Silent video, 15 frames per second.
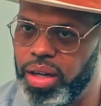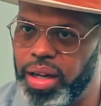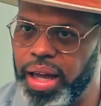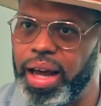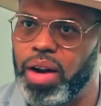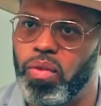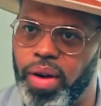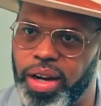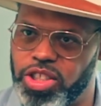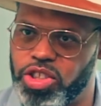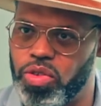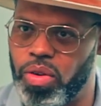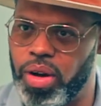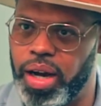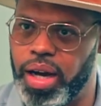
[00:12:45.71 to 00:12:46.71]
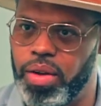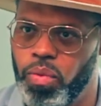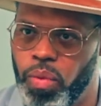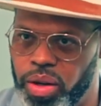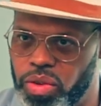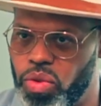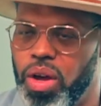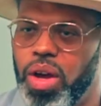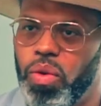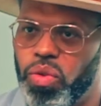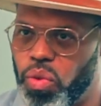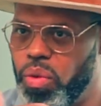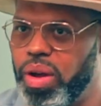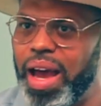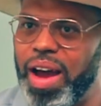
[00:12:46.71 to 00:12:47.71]
They had a restaurant,
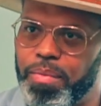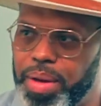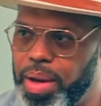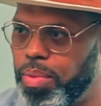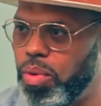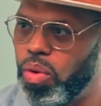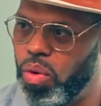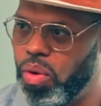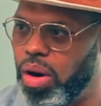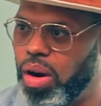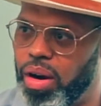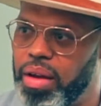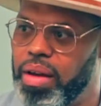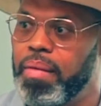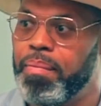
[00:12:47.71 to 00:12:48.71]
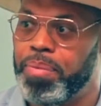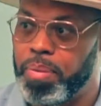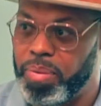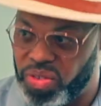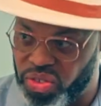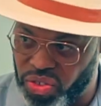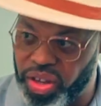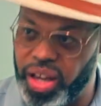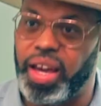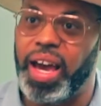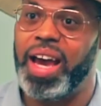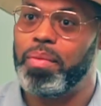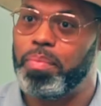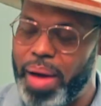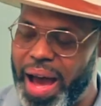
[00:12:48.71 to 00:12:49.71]
so we have people who are sick
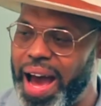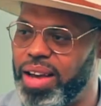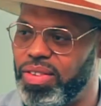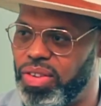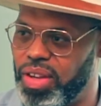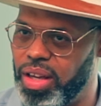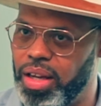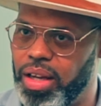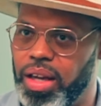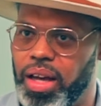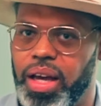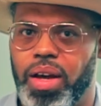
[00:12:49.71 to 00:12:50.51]
and passing.